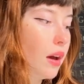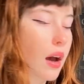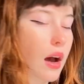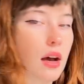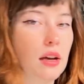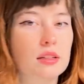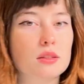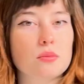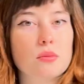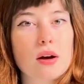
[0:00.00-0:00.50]

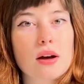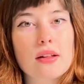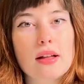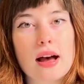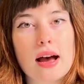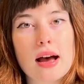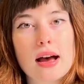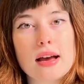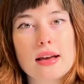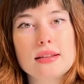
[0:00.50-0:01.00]
as well
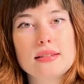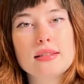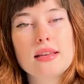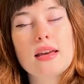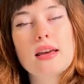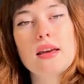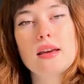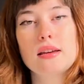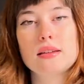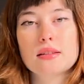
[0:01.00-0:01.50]
as
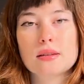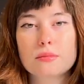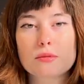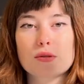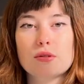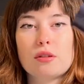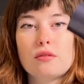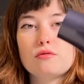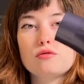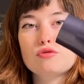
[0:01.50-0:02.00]
some
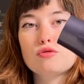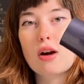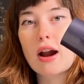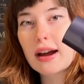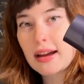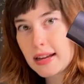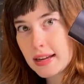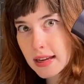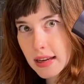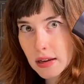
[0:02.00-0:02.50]
sort of
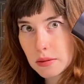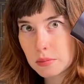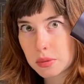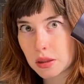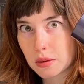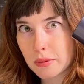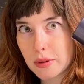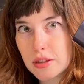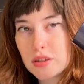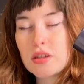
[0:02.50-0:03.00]
drying
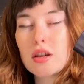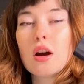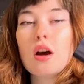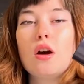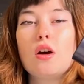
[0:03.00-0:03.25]
implement